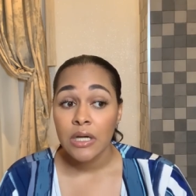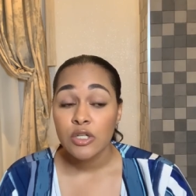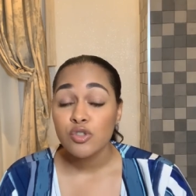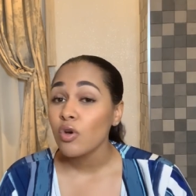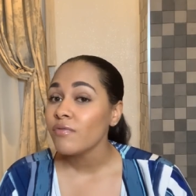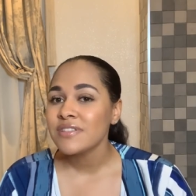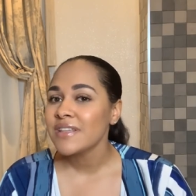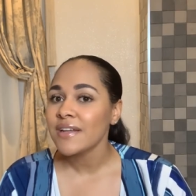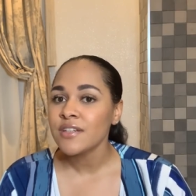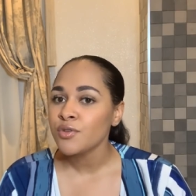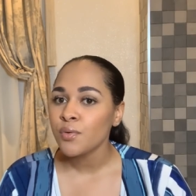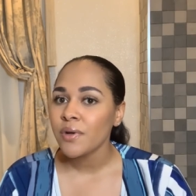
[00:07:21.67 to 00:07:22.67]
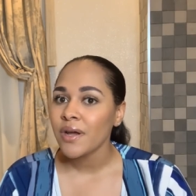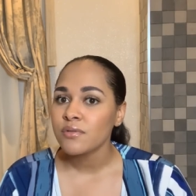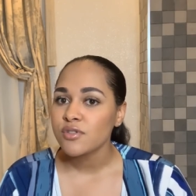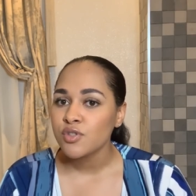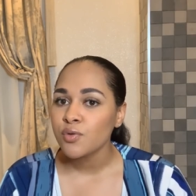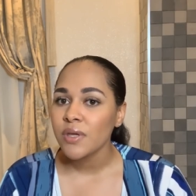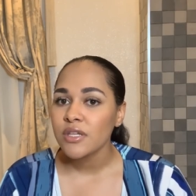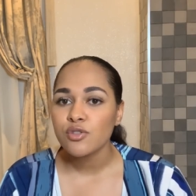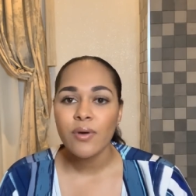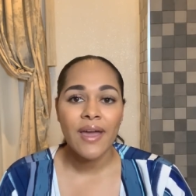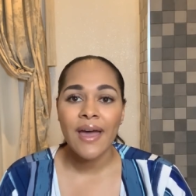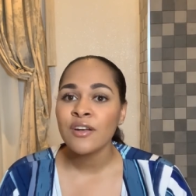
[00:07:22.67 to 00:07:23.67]
So obviously I didn't know what I was doing. So
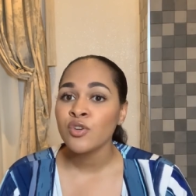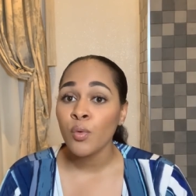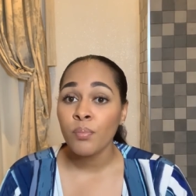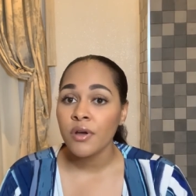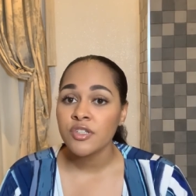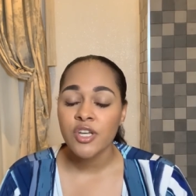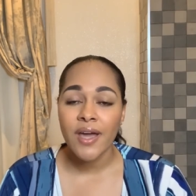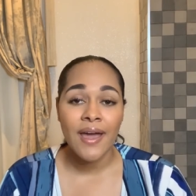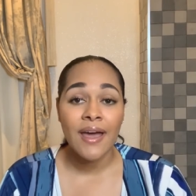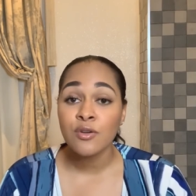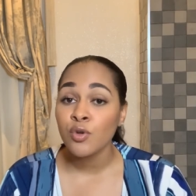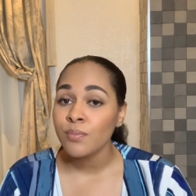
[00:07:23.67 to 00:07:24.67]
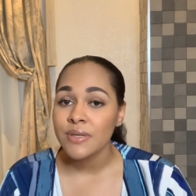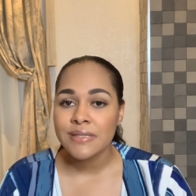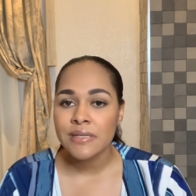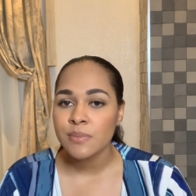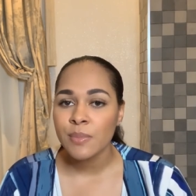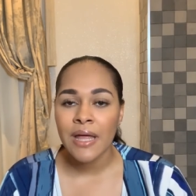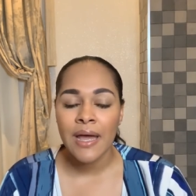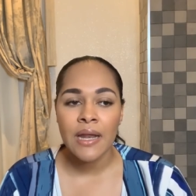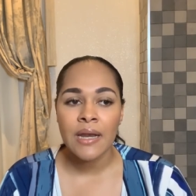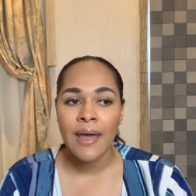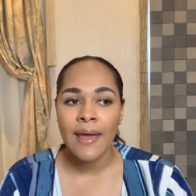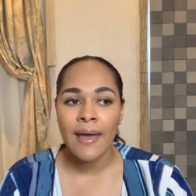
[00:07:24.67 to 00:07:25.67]
I had no budget. I had no business
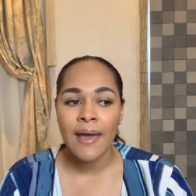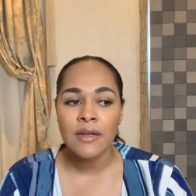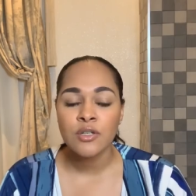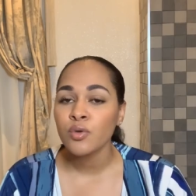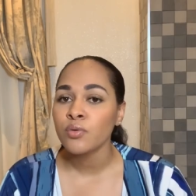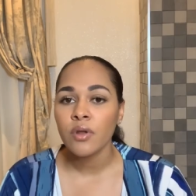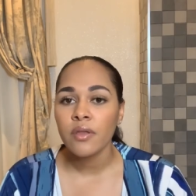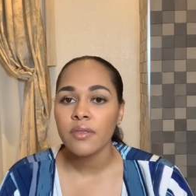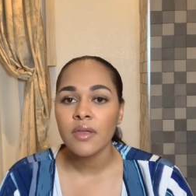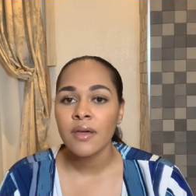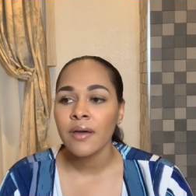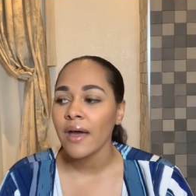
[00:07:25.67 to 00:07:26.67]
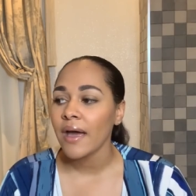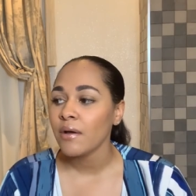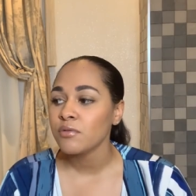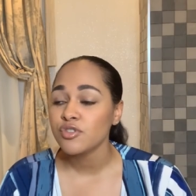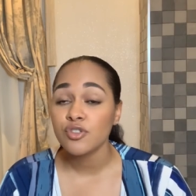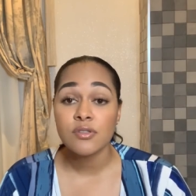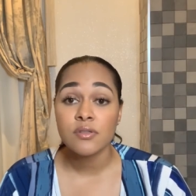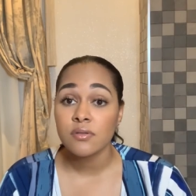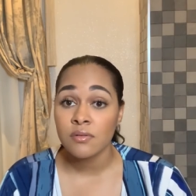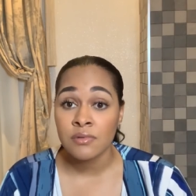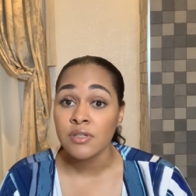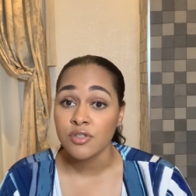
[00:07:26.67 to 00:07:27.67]
plan. I had no nothing. I was just
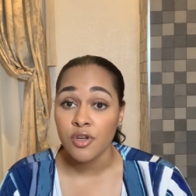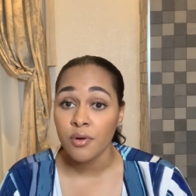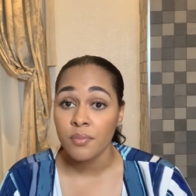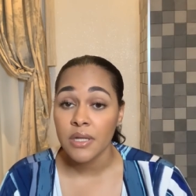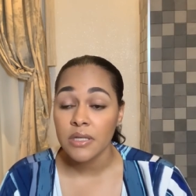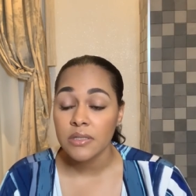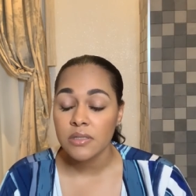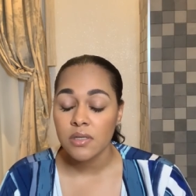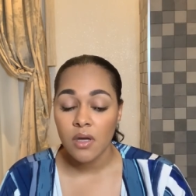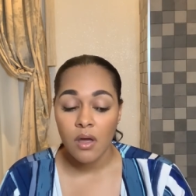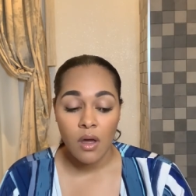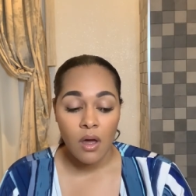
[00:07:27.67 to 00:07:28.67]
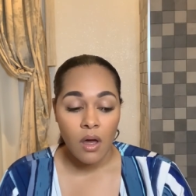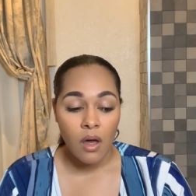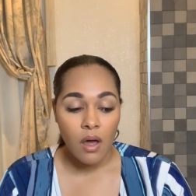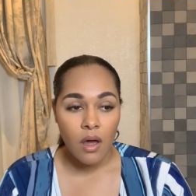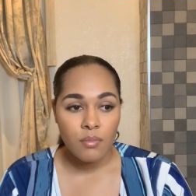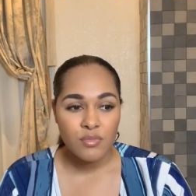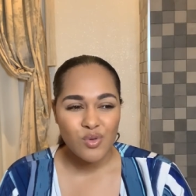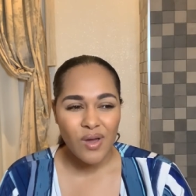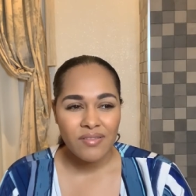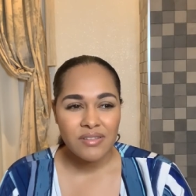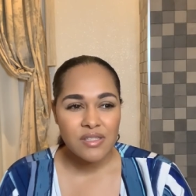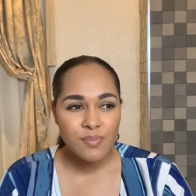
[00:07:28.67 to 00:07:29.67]
determined um so
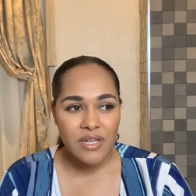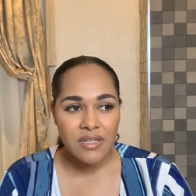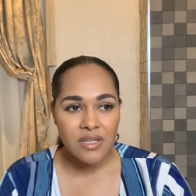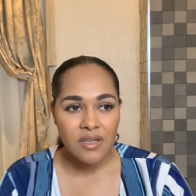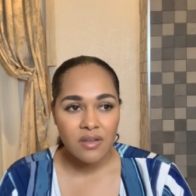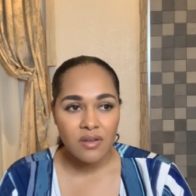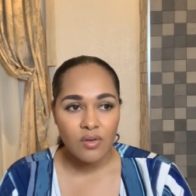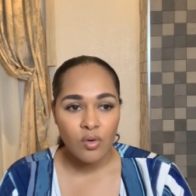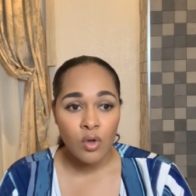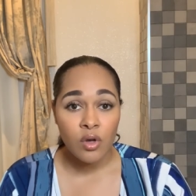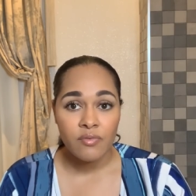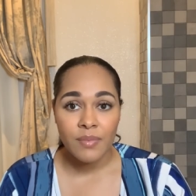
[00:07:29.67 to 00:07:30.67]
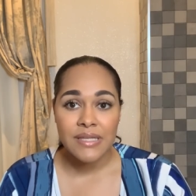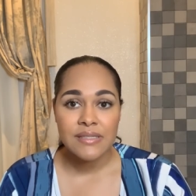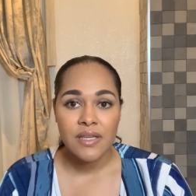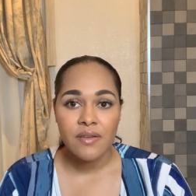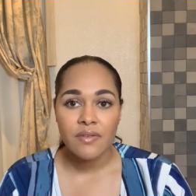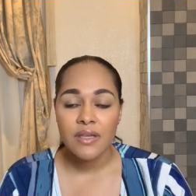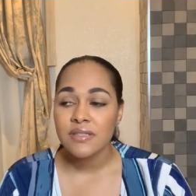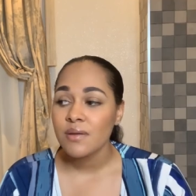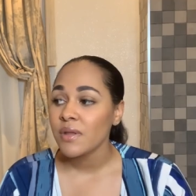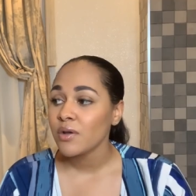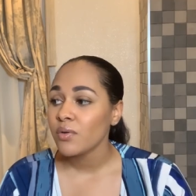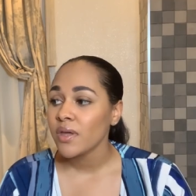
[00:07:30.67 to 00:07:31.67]
after spending all of my savings i'm
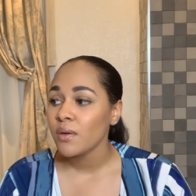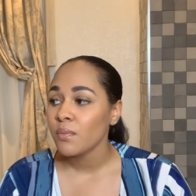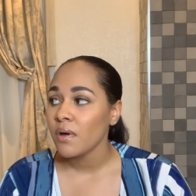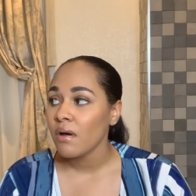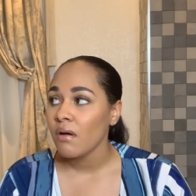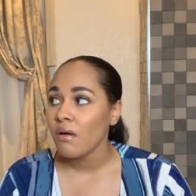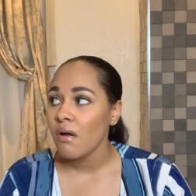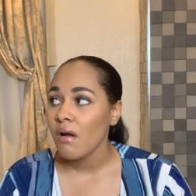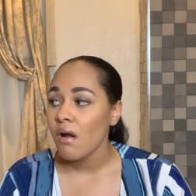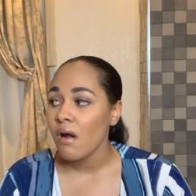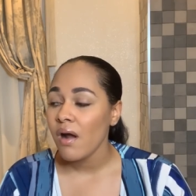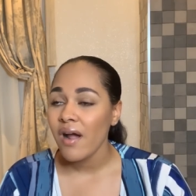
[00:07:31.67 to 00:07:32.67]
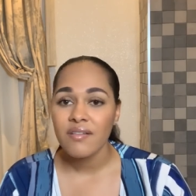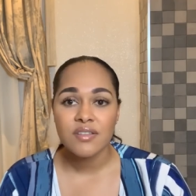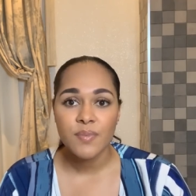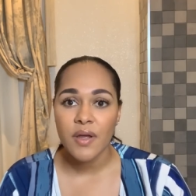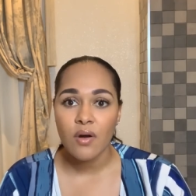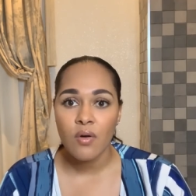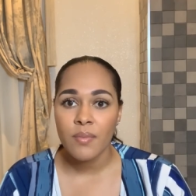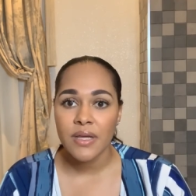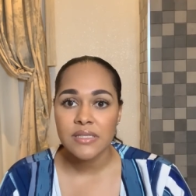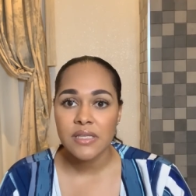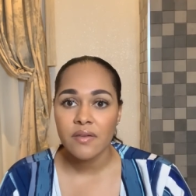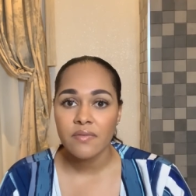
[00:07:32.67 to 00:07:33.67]
like okay well i've spent all my
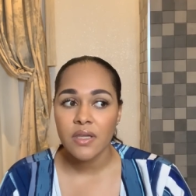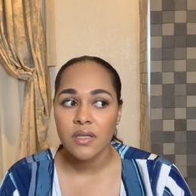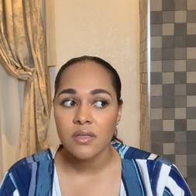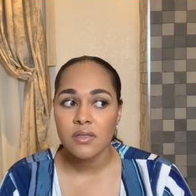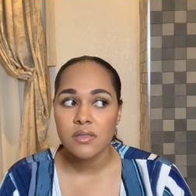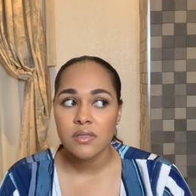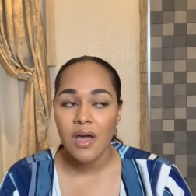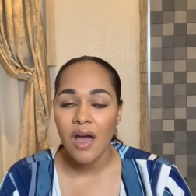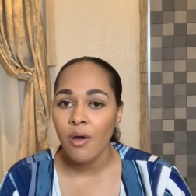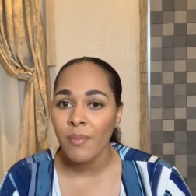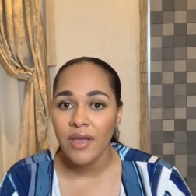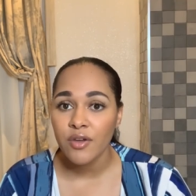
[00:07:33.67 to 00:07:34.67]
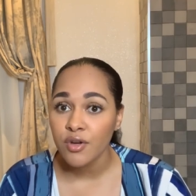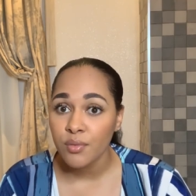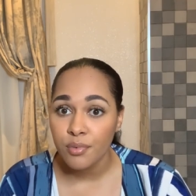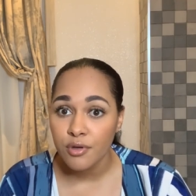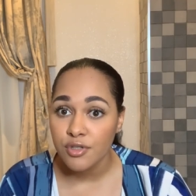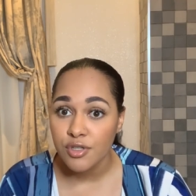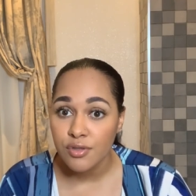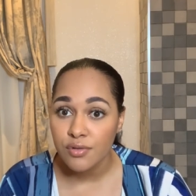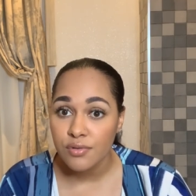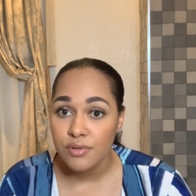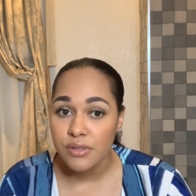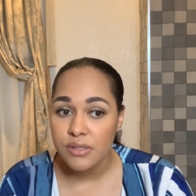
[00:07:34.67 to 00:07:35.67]
savings how am i going to
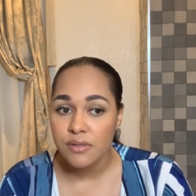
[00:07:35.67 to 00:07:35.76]
produce